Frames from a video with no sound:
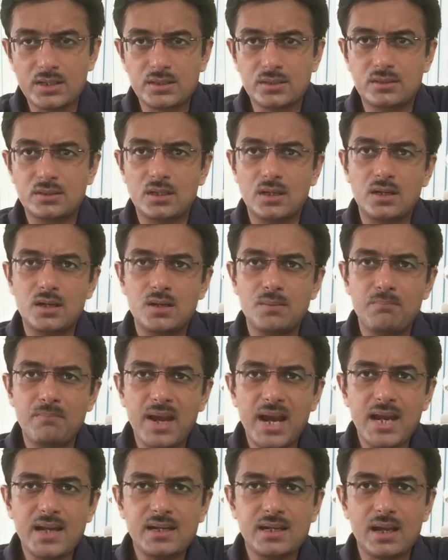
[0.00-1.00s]
The
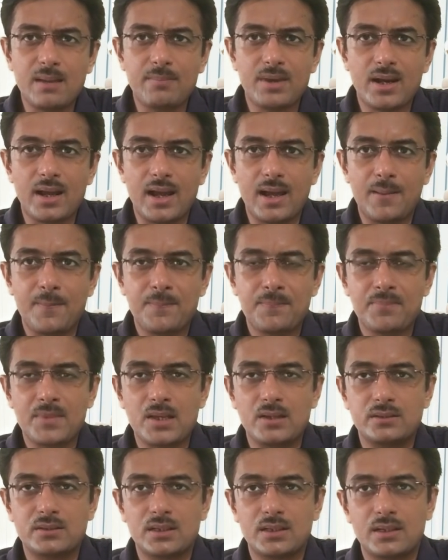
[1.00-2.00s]
main camera,
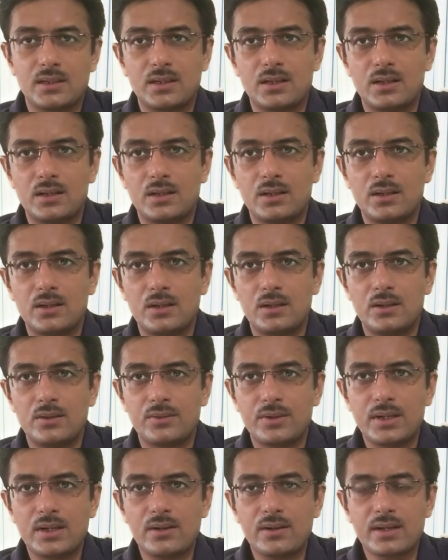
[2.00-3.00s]
the
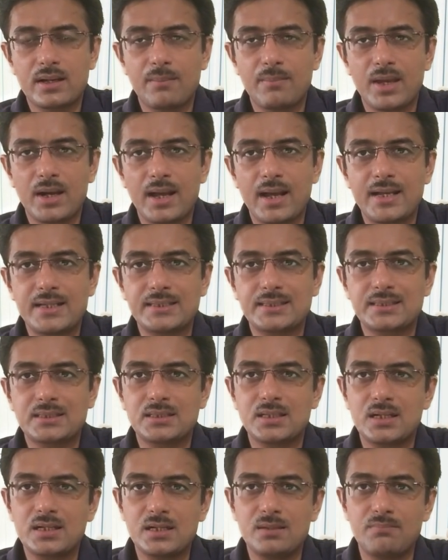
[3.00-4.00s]
rear camera is
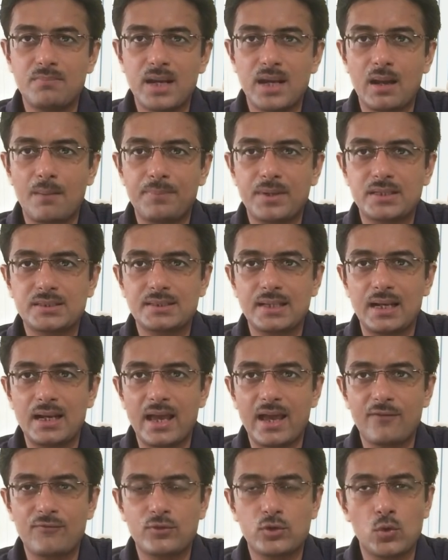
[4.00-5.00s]
13 megapixel
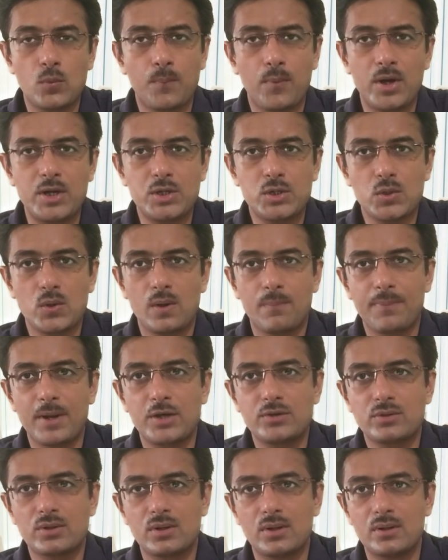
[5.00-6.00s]
f2.2
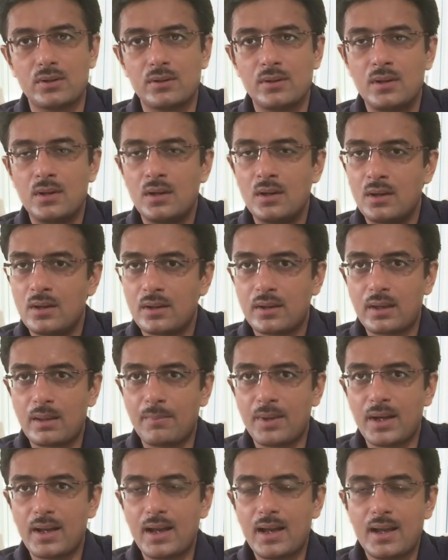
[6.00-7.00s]
aperture
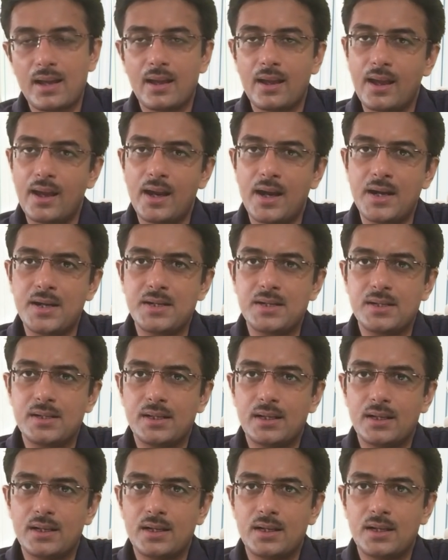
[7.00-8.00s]
camera, and
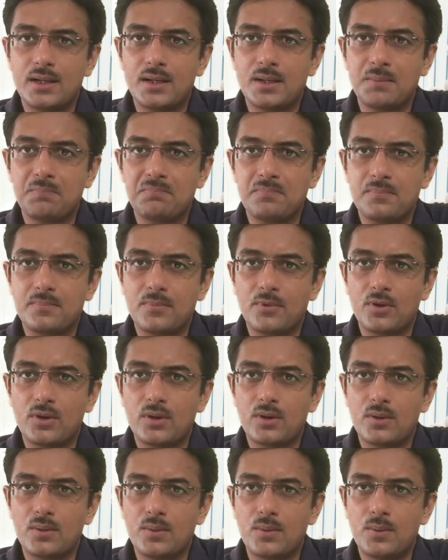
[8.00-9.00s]

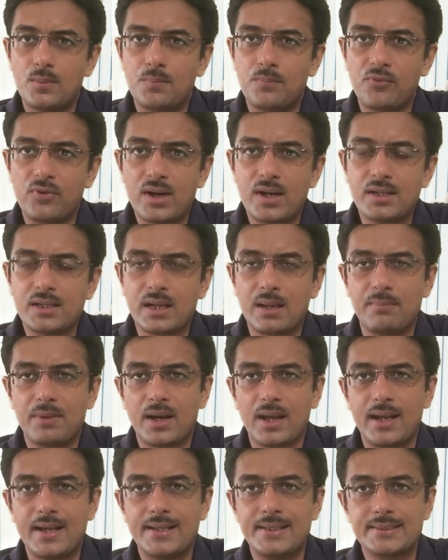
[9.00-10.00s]
front
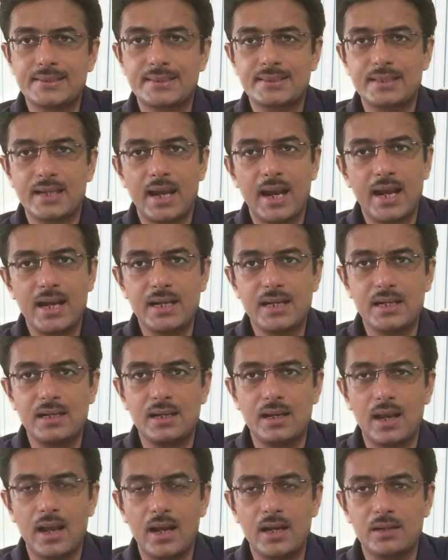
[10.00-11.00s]
camera is 8
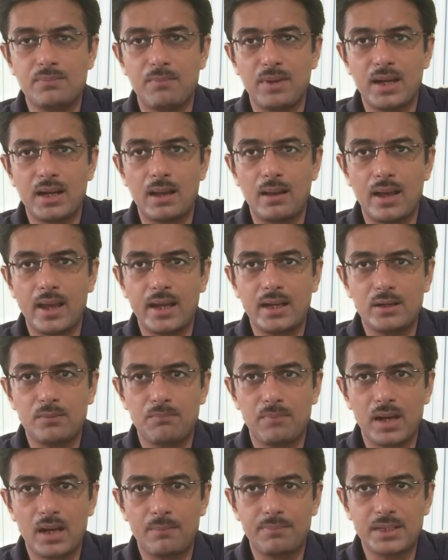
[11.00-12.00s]

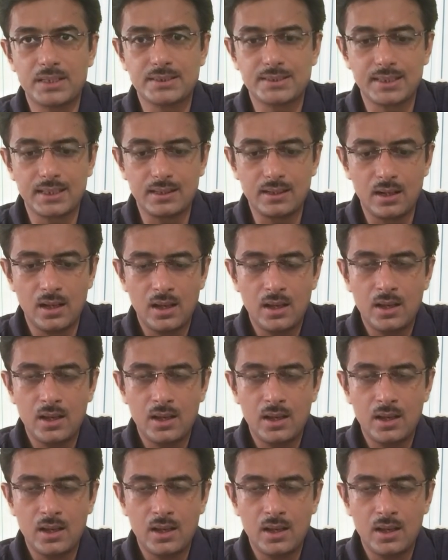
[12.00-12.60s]
megapixel.